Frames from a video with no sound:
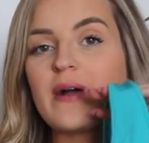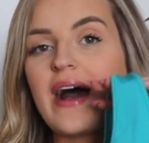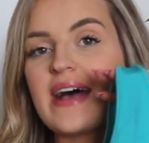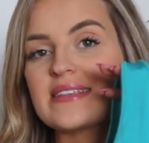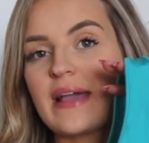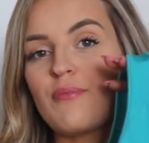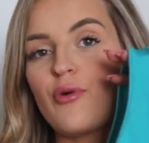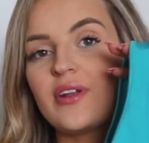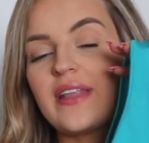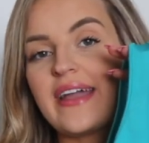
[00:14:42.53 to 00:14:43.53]
has like
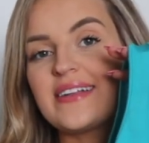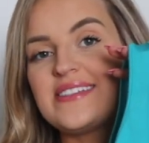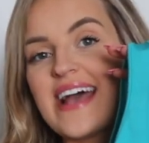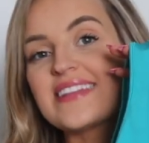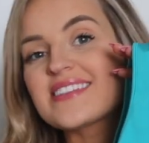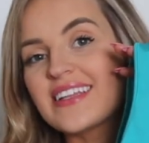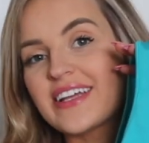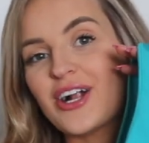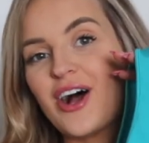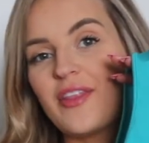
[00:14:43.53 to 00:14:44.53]
more like dense
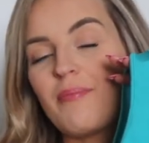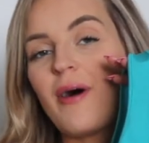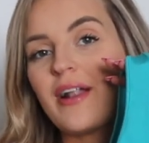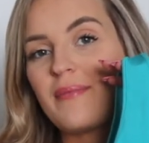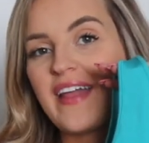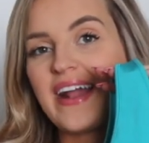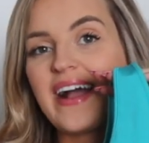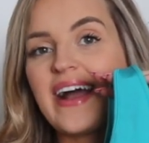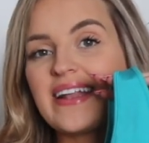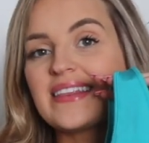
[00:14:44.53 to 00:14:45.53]
glitter on the bottom, and then it
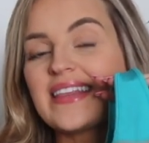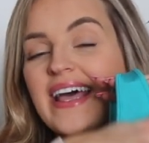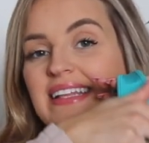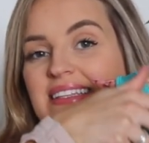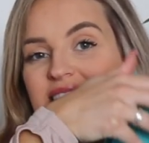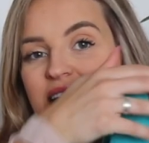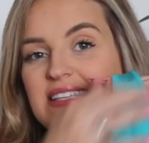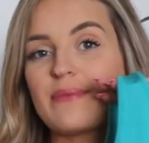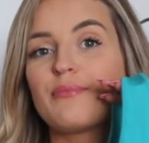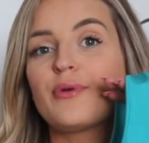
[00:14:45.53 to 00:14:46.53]
kind of lightens
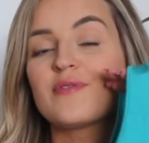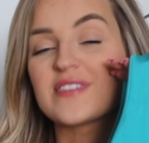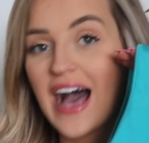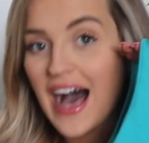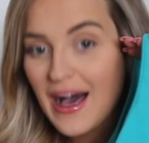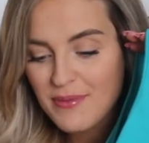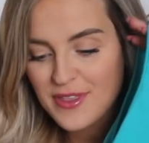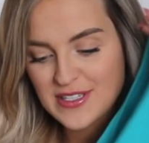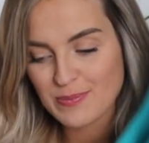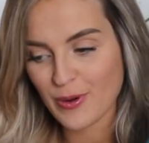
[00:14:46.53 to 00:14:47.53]
as it moves up
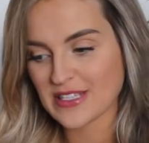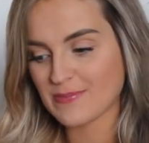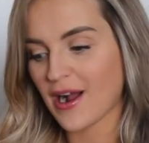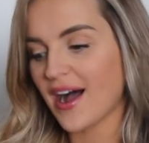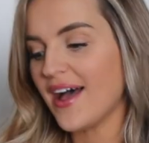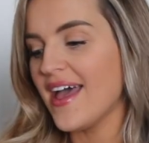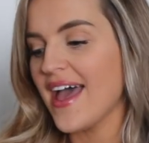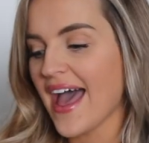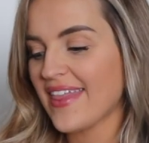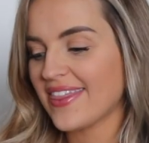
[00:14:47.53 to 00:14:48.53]
the sports bra.
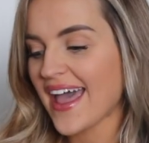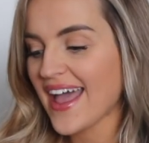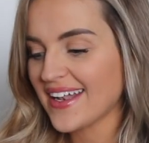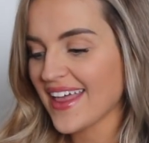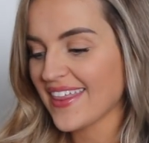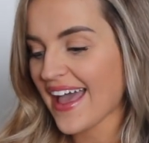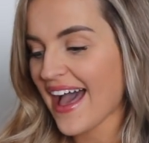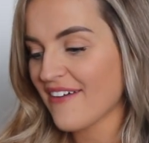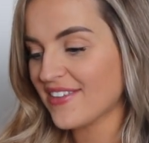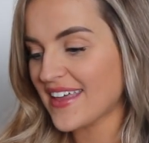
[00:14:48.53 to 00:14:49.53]
And then they
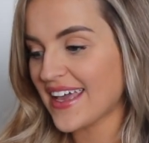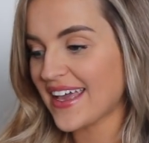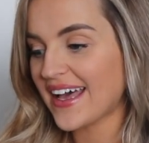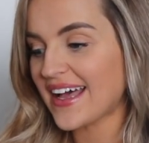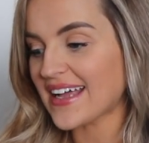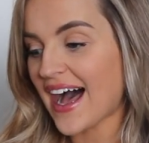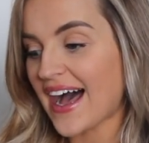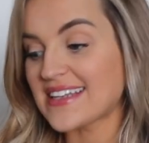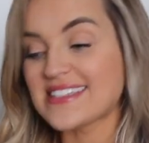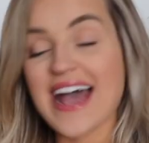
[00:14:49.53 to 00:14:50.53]
have the
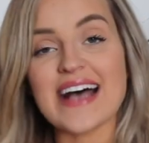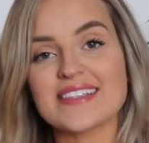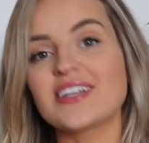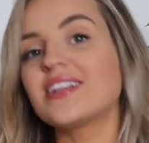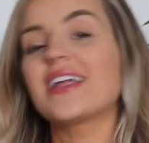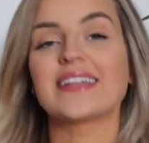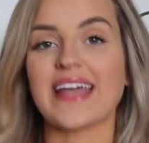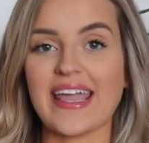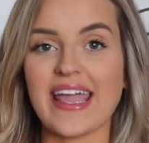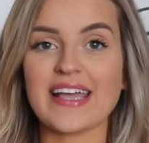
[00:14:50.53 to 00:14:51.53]
Dazzle
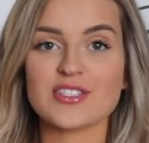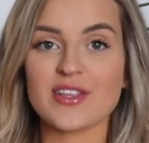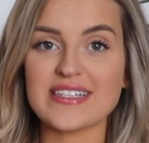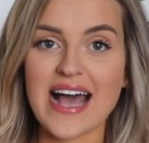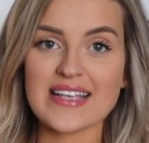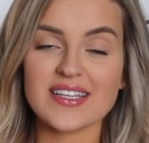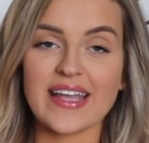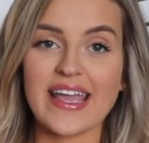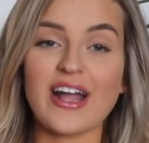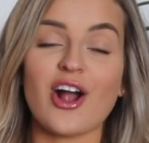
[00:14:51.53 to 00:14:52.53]
leggings. So the Dazzle
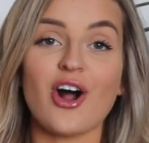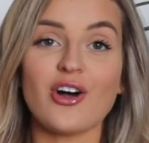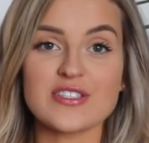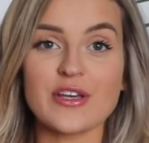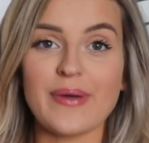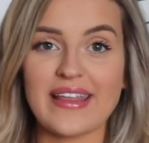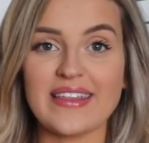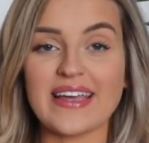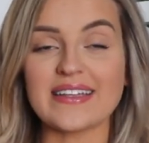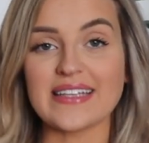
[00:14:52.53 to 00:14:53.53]
legging are also in
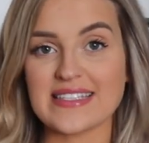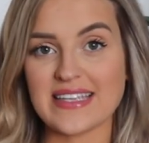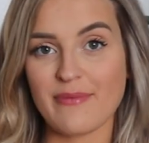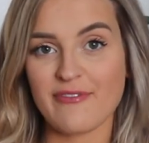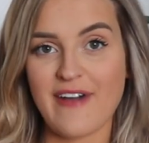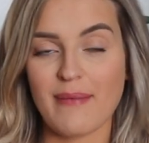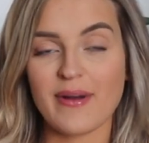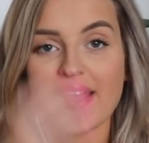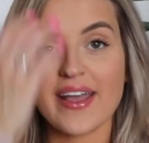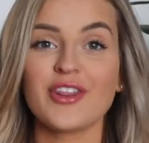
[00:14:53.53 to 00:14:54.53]
the Elysium
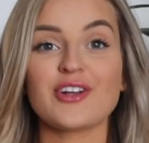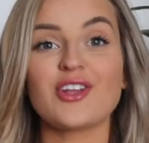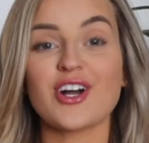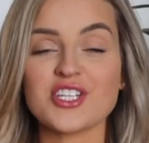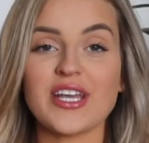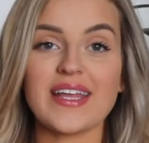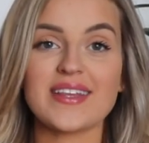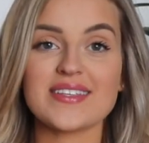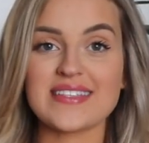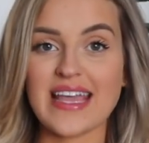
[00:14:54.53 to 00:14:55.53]
fabric. They're launching in
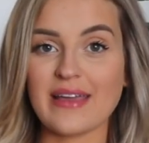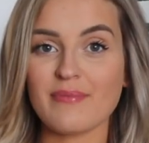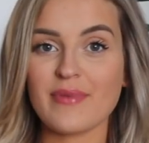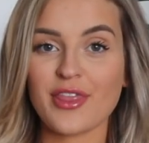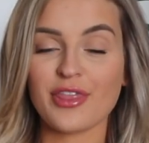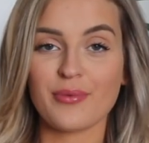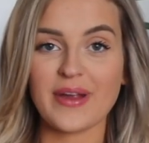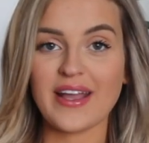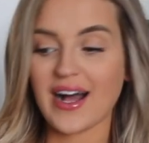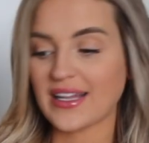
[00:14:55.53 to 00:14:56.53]
the same
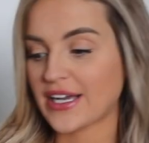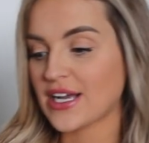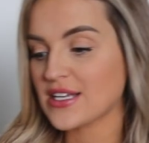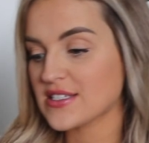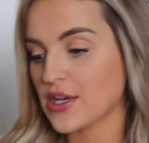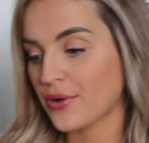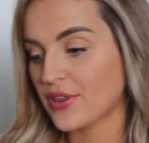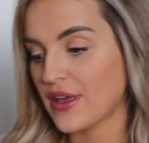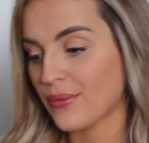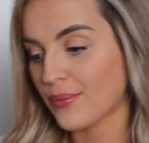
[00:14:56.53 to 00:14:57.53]
three colors. So
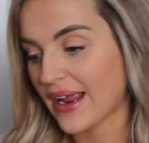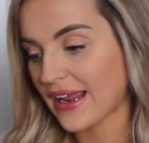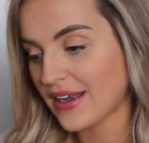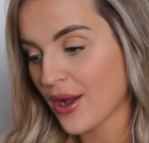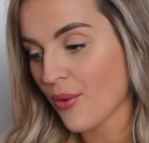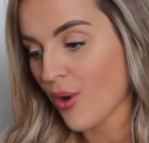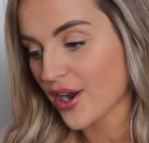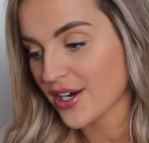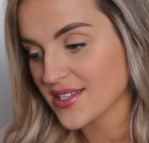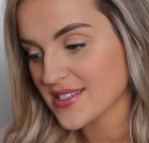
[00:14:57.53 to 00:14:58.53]
the rain
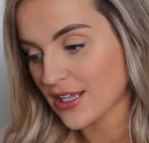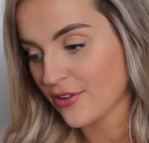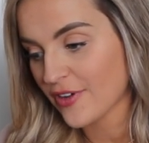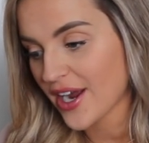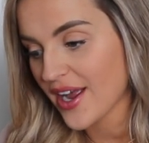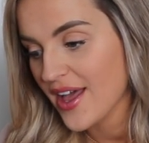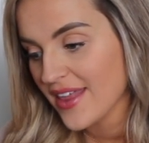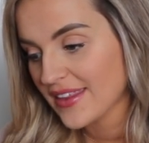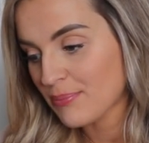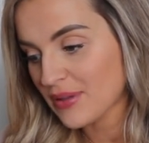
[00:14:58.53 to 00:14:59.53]
water silver,
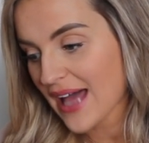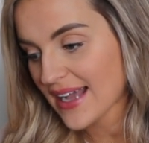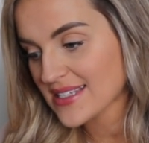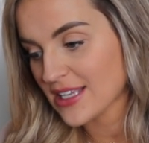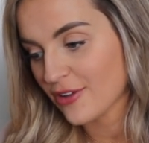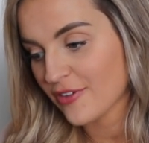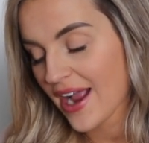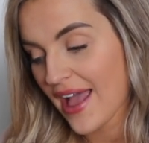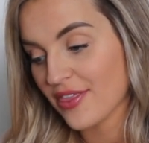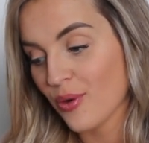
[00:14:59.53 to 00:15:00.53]
the black silver,
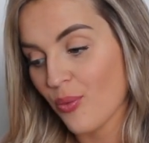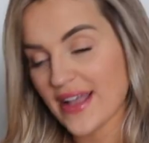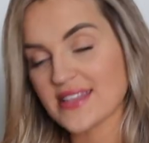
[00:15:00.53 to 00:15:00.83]
and the white